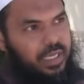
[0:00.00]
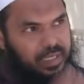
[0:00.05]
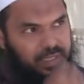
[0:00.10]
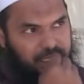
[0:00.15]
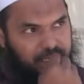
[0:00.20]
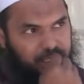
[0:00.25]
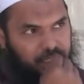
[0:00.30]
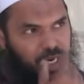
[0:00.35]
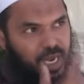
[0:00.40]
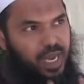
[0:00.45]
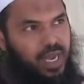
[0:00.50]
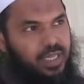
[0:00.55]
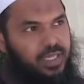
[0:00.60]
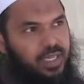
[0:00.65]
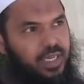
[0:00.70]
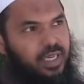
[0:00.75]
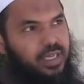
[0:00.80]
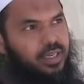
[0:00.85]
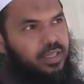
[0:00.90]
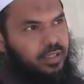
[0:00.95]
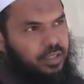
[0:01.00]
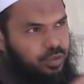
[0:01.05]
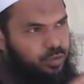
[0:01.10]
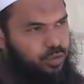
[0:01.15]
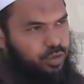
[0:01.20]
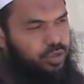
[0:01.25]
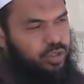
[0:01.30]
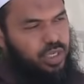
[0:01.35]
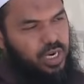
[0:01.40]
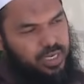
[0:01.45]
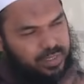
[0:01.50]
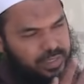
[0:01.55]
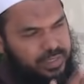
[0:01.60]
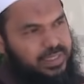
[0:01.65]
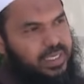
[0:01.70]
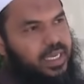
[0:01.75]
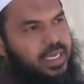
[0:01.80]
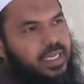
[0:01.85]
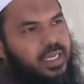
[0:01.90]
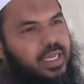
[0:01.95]
The shahada, which is
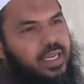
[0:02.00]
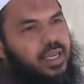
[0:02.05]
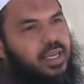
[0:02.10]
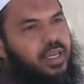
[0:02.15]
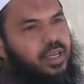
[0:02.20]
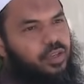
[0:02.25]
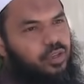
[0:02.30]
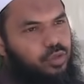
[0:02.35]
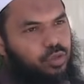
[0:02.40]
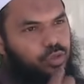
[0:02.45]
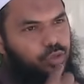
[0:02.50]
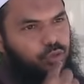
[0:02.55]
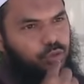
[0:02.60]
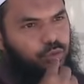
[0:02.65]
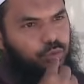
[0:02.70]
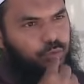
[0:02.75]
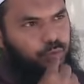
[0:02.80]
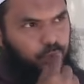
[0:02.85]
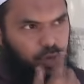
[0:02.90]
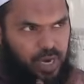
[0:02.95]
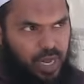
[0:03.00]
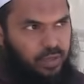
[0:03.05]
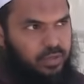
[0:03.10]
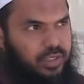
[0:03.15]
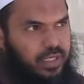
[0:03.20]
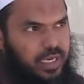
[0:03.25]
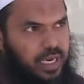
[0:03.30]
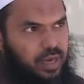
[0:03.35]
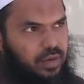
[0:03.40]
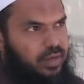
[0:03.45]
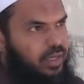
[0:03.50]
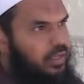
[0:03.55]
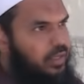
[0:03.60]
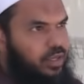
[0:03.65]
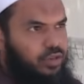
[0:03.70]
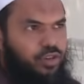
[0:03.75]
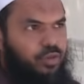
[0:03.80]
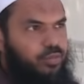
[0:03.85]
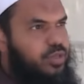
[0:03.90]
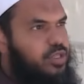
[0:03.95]
shahadatain, you pronounce it out and
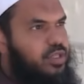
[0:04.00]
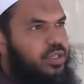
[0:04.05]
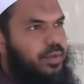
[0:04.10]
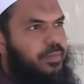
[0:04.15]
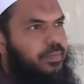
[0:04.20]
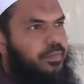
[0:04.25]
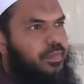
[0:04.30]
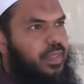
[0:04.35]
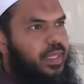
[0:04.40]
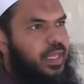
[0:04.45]
then you're a Muslim.